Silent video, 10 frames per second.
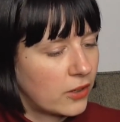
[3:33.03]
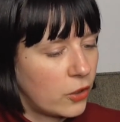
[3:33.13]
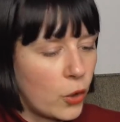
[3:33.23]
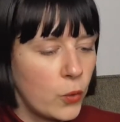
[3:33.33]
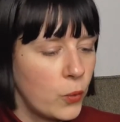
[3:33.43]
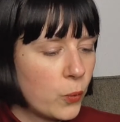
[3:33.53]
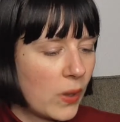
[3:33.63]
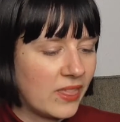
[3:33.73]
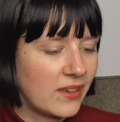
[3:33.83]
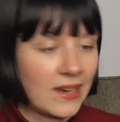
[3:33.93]
Glow
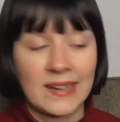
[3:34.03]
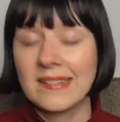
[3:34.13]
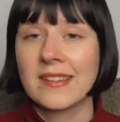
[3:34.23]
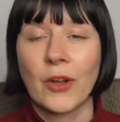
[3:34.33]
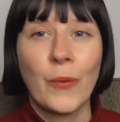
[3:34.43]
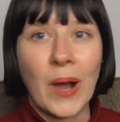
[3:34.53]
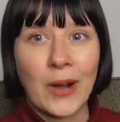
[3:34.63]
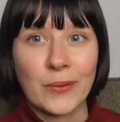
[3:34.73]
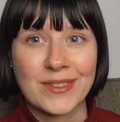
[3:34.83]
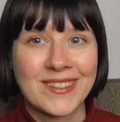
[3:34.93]
When the Lights Go
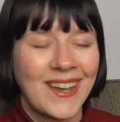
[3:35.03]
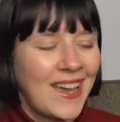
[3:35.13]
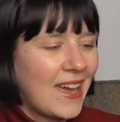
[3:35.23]
Out.